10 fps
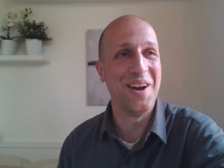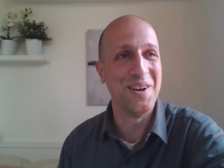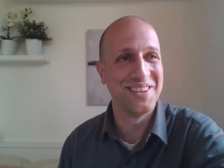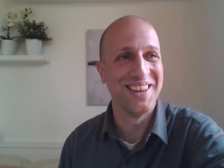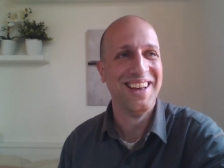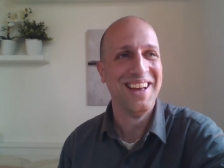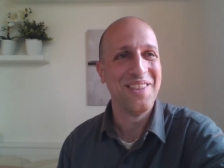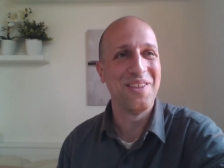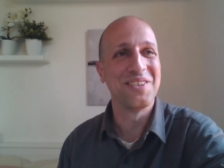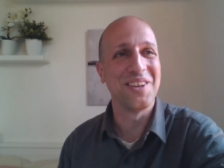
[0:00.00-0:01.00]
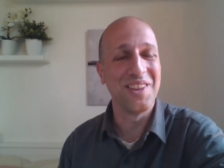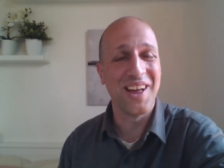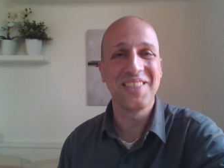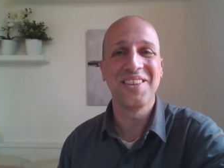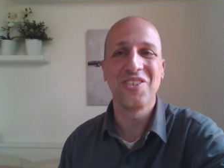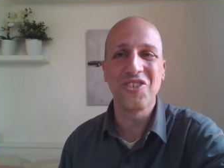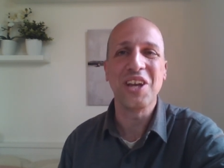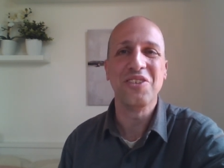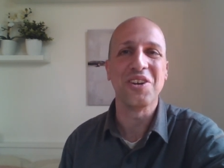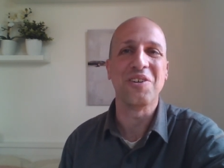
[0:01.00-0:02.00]
there's there's a lot that's
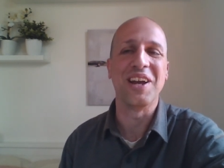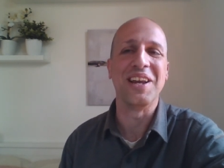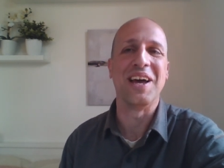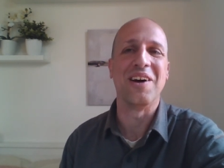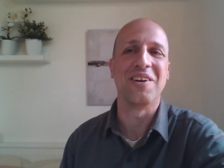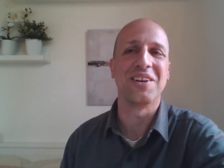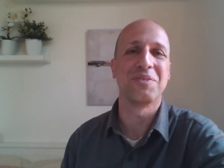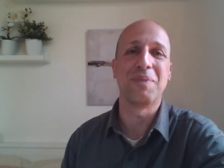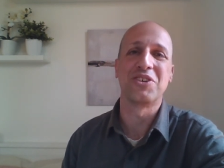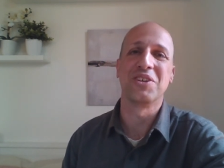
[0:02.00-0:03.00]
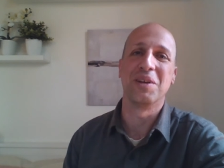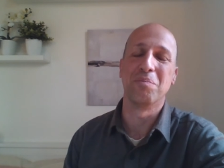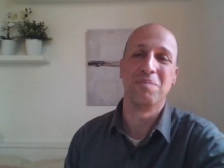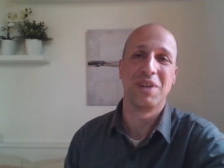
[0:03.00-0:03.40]
changing right now, especially in,